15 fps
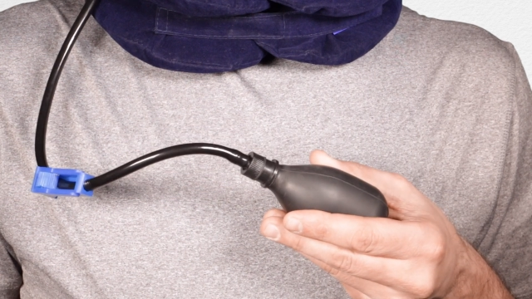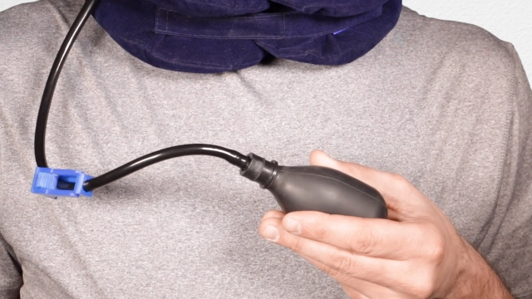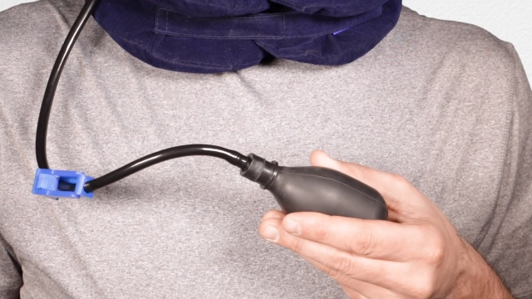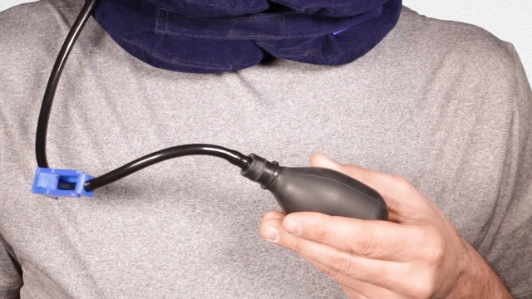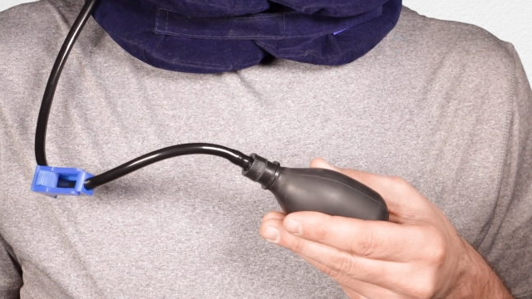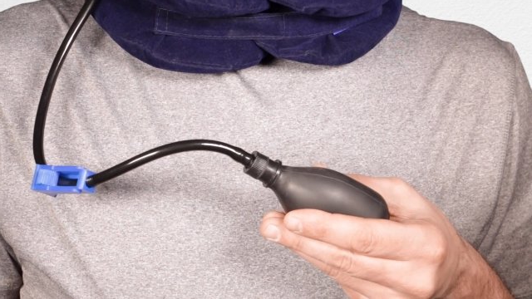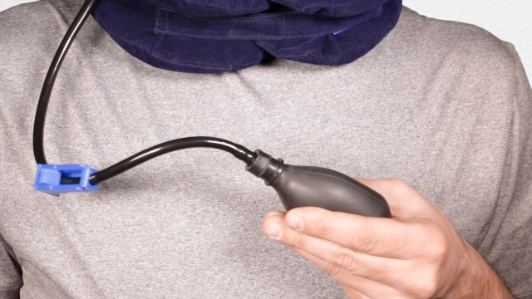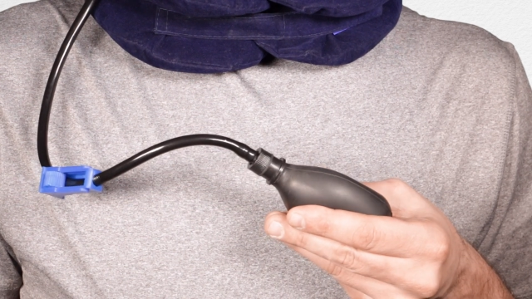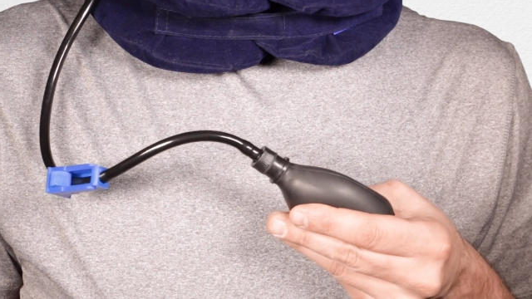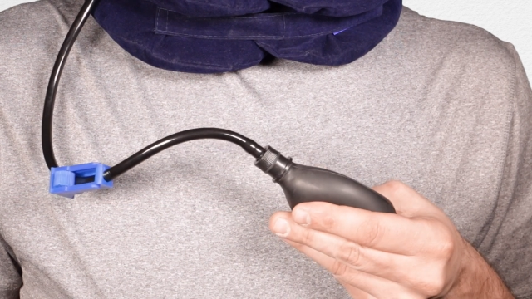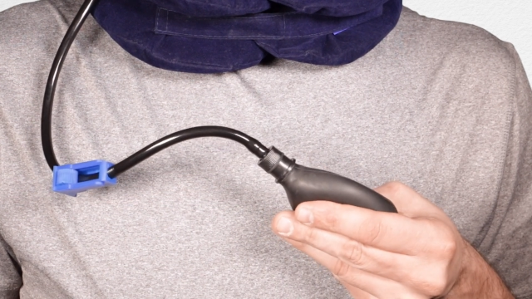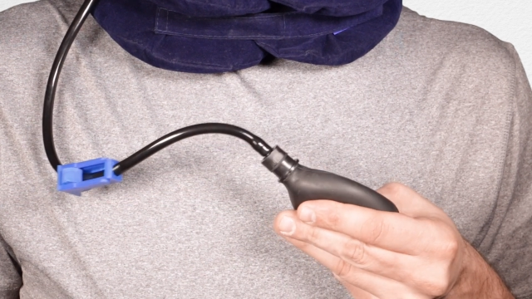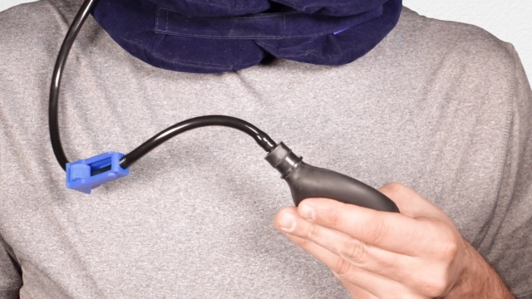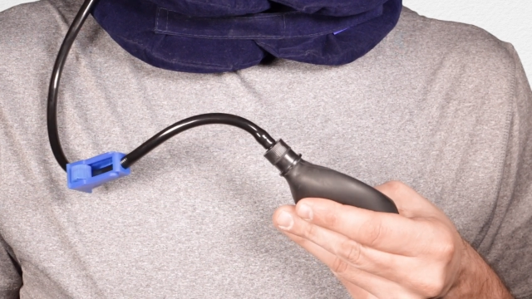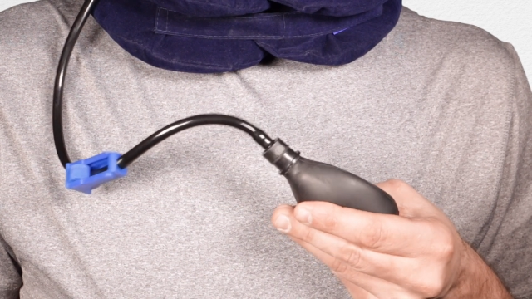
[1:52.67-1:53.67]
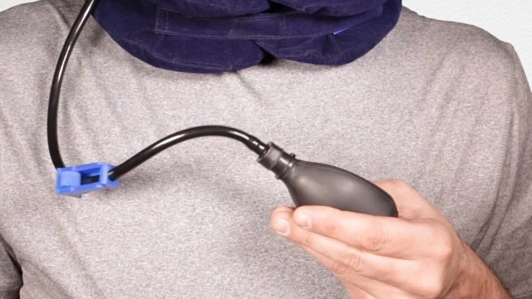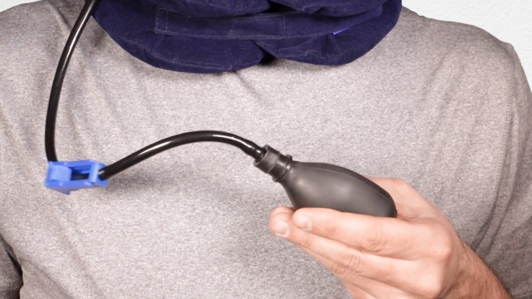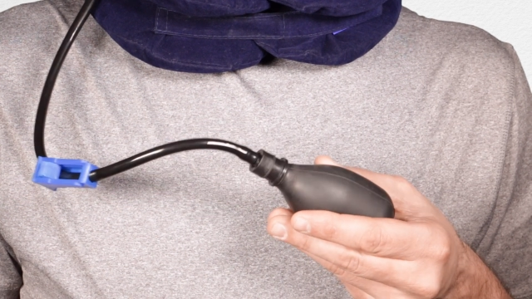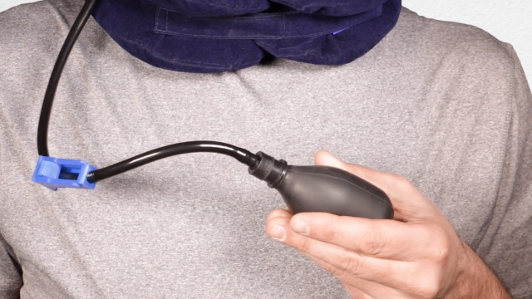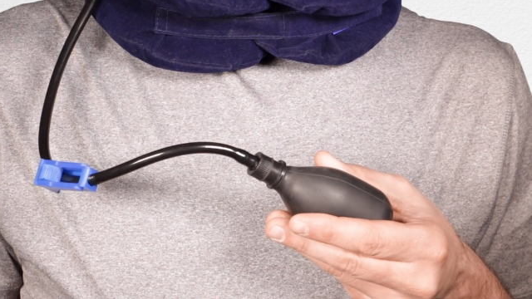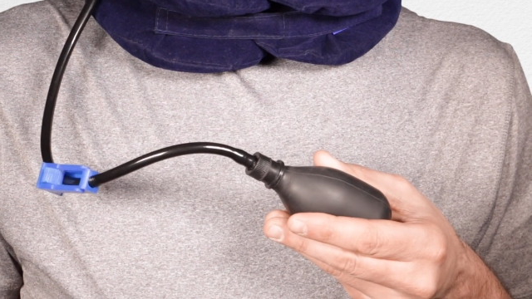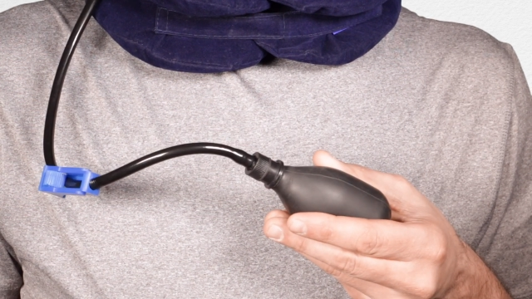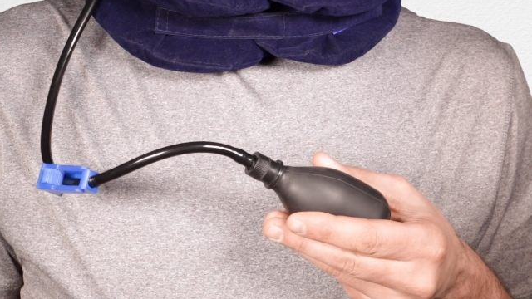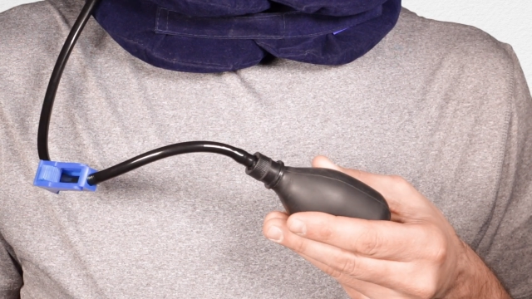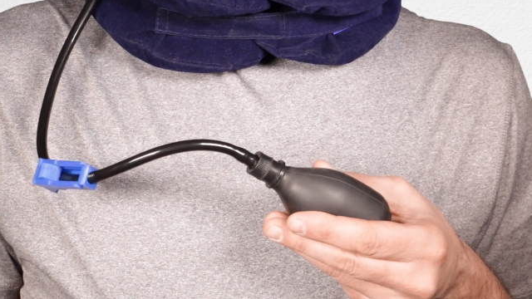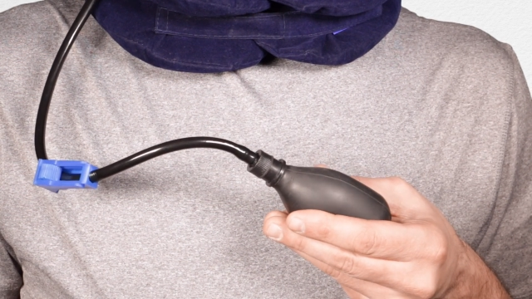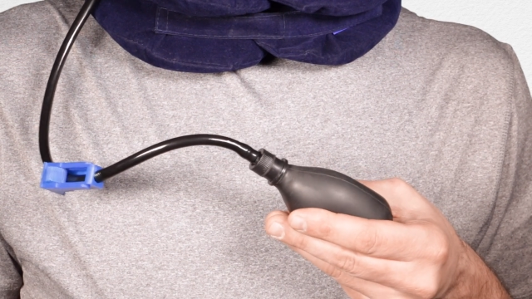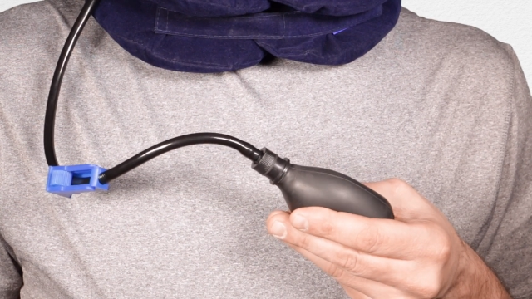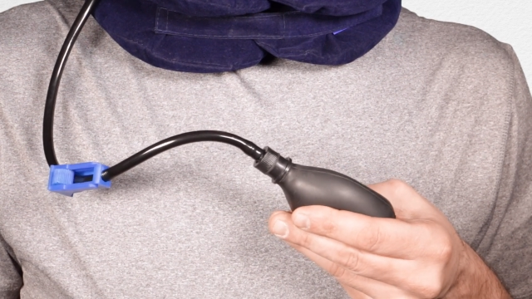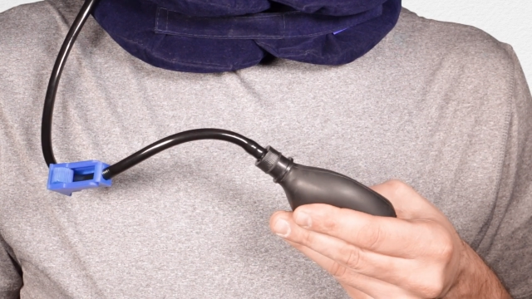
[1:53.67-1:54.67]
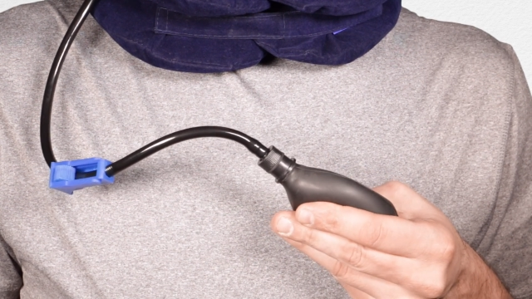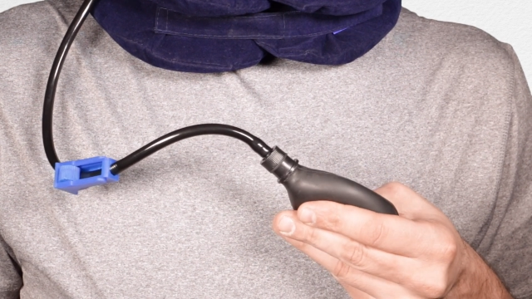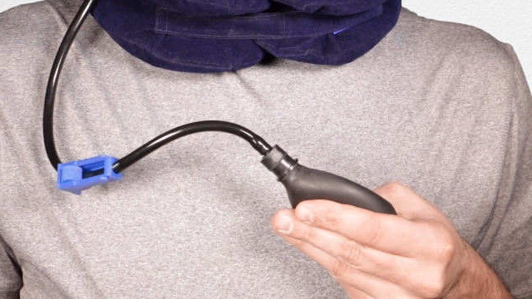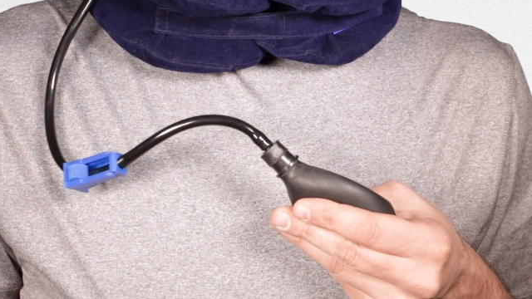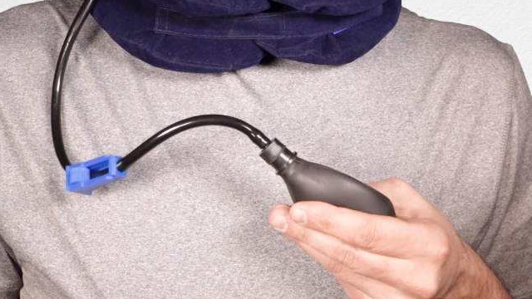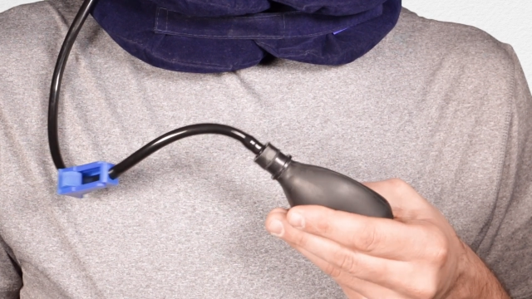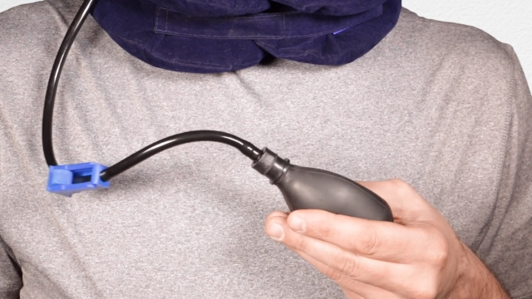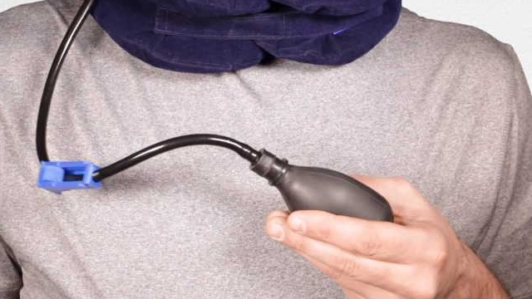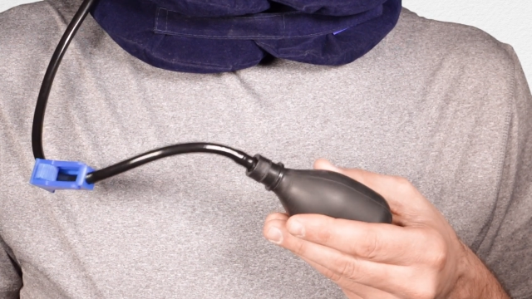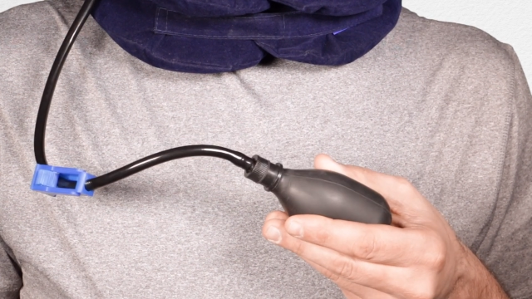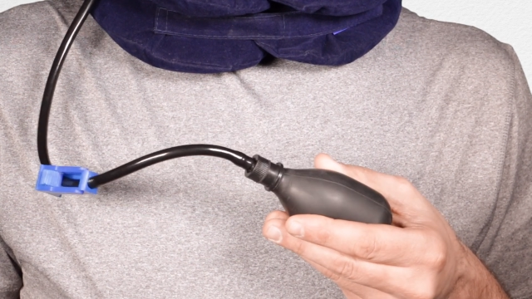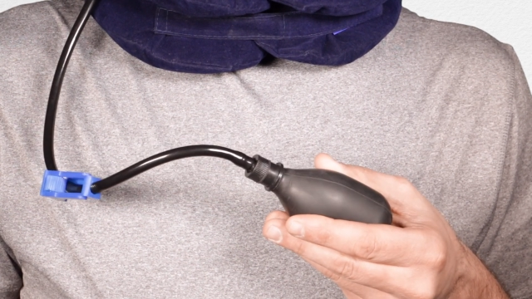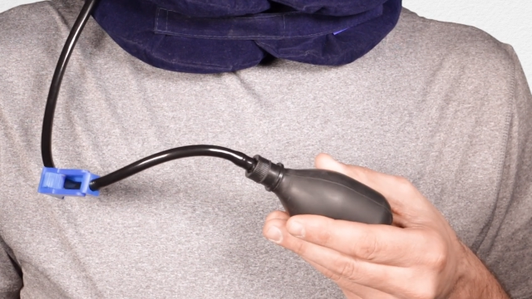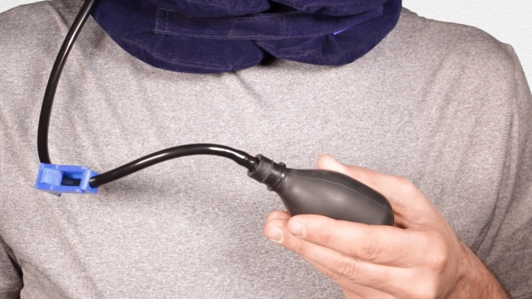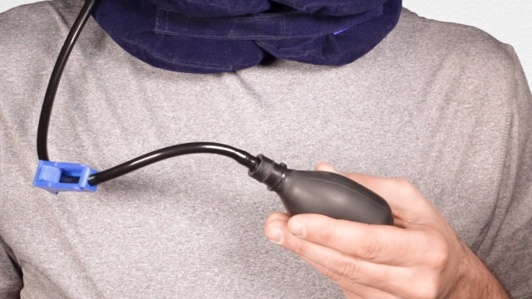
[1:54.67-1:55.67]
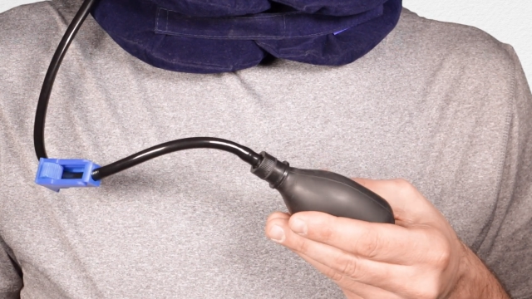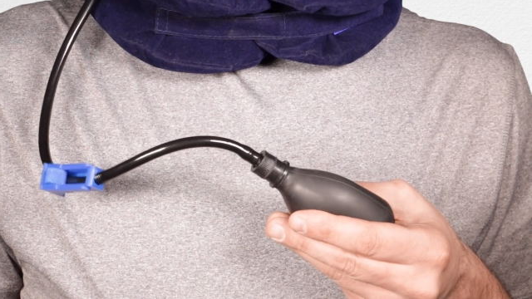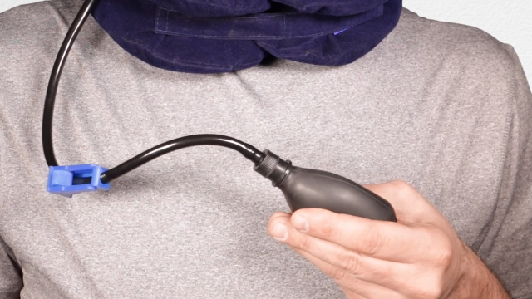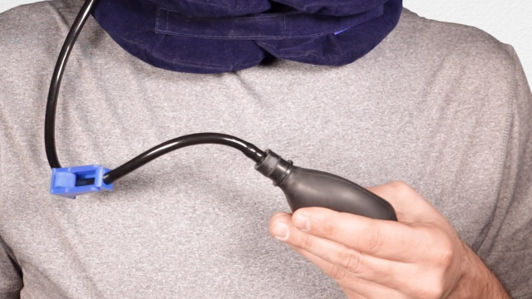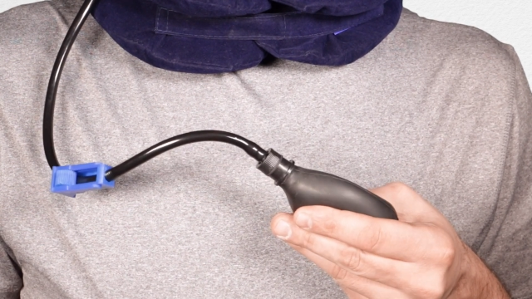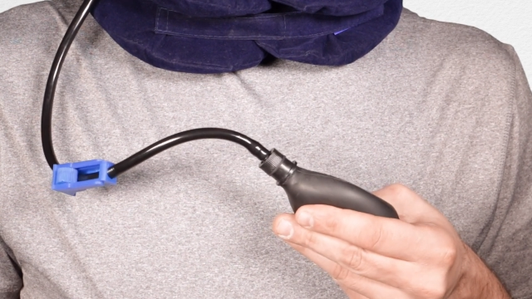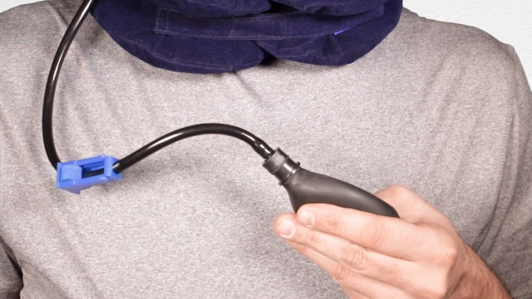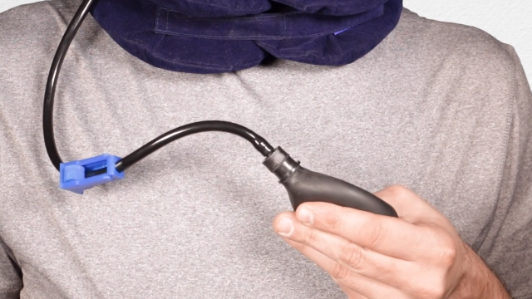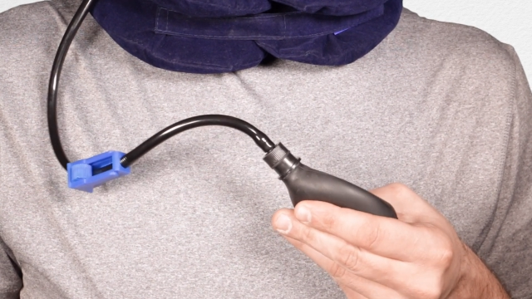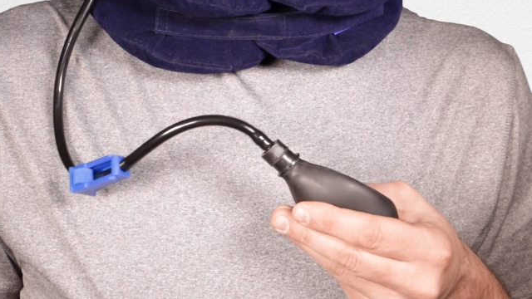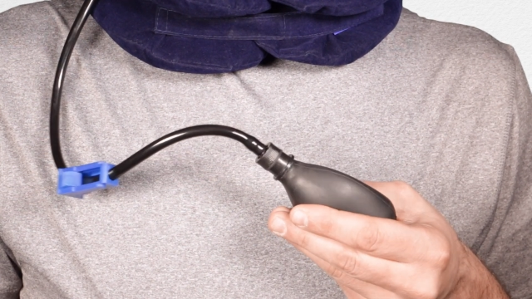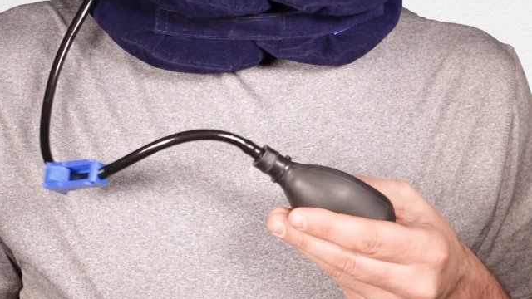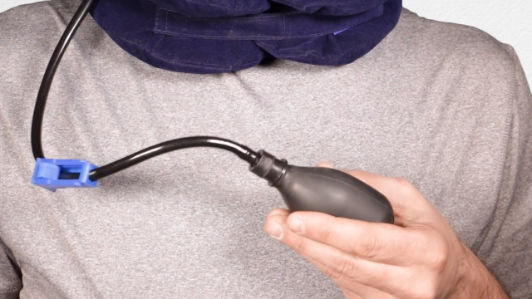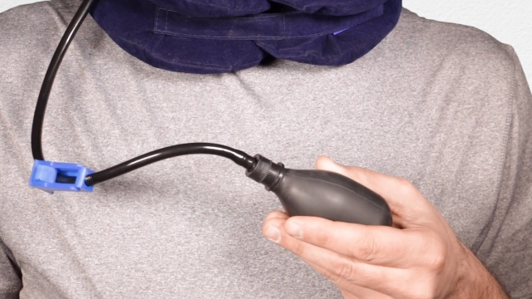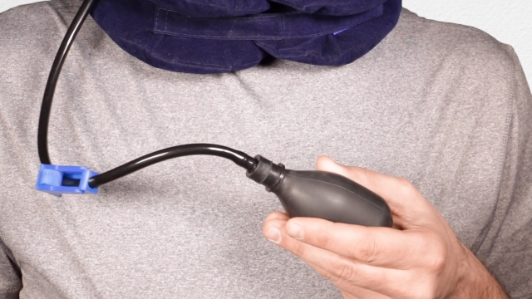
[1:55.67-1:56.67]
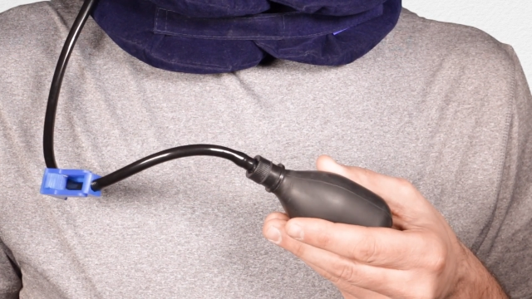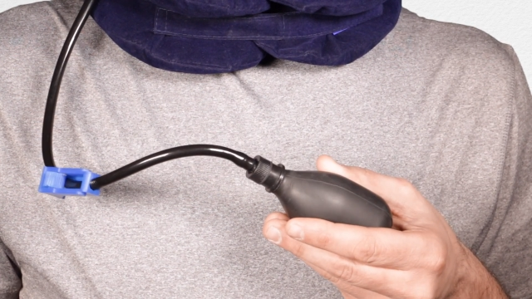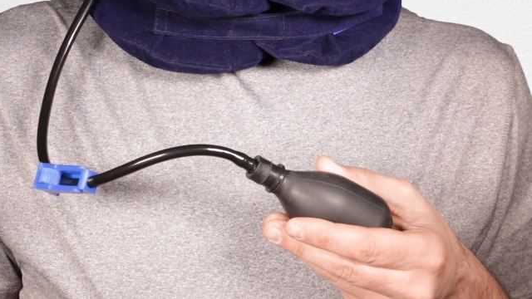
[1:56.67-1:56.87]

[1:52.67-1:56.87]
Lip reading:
(no speaker visible)